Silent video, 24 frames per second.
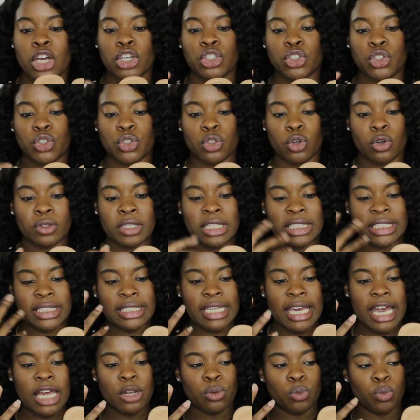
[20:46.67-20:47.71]
So the
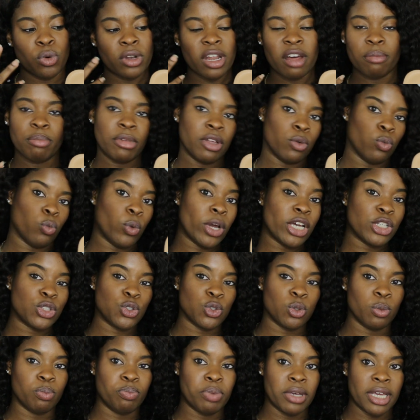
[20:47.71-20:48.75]
ten would have been way
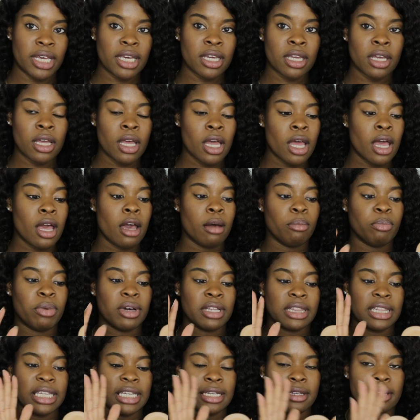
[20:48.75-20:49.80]
too big
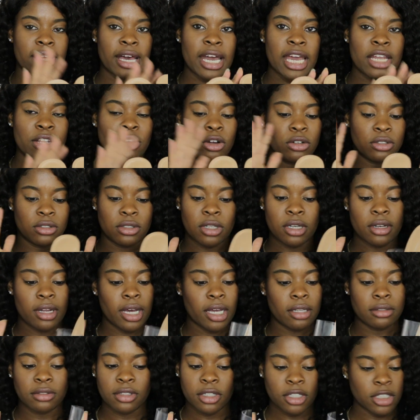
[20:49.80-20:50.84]
but the nine the
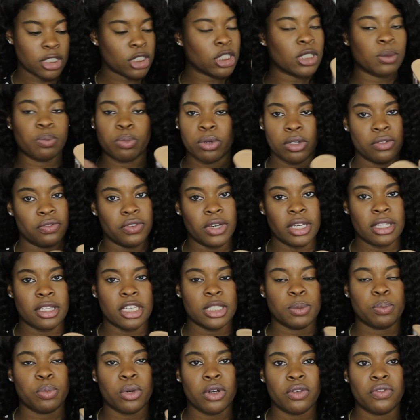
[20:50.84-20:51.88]
nine it's just perfect
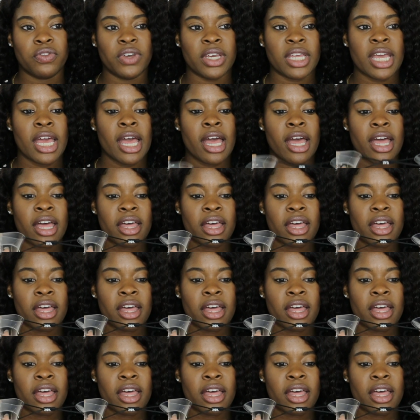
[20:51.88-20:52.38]
it's perfect